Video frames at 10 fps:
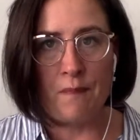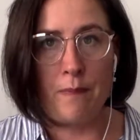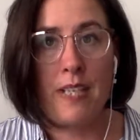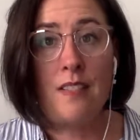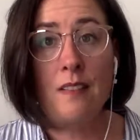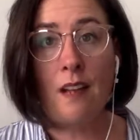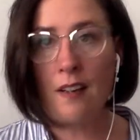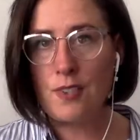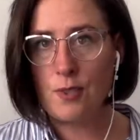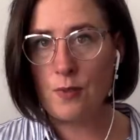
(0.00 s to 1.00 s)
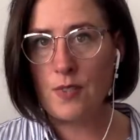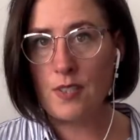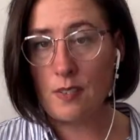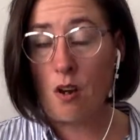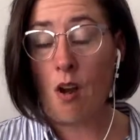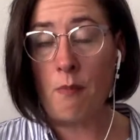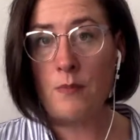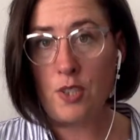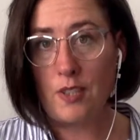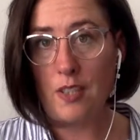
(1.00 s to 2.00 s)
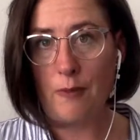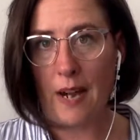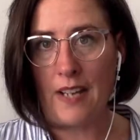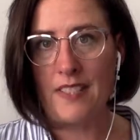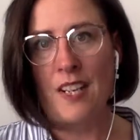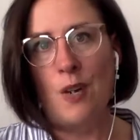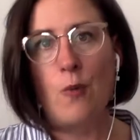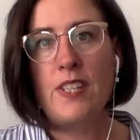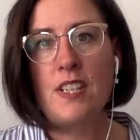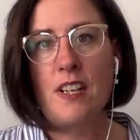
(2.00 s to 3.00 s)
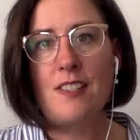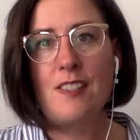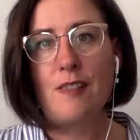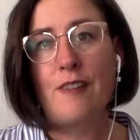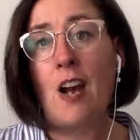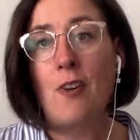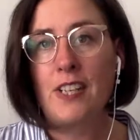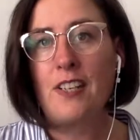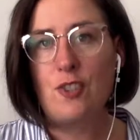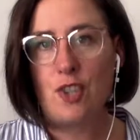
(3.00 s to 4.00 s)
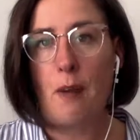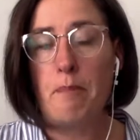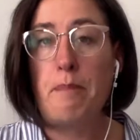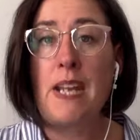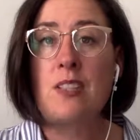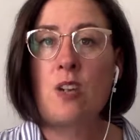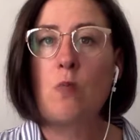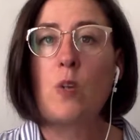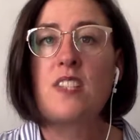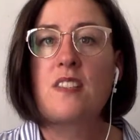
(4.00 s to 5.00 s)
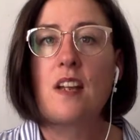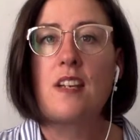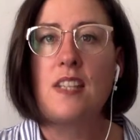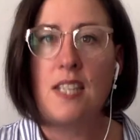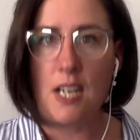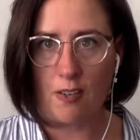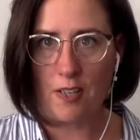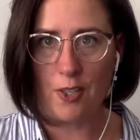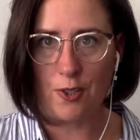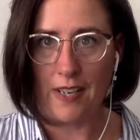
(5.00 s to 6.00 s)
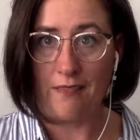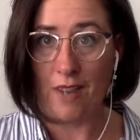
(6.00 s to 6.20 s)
Because a lot of students come to the US with an idea of how to get a job based on what's done in their country.